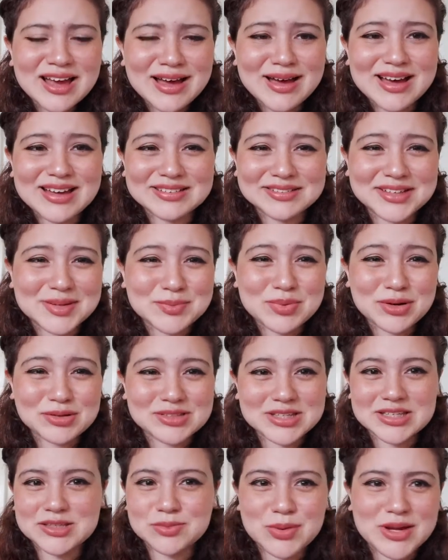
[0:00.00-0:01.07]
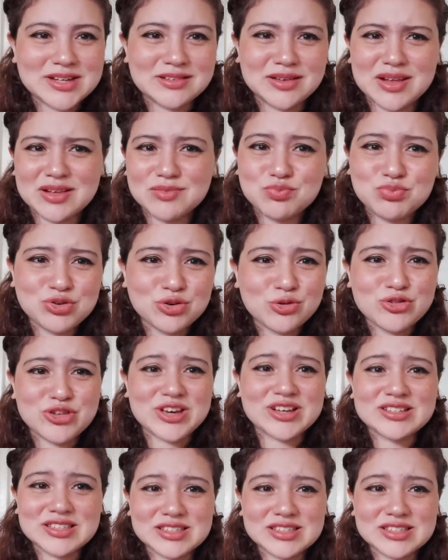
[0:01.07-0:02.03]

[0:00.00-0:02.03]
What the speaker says: and like participating in like projects.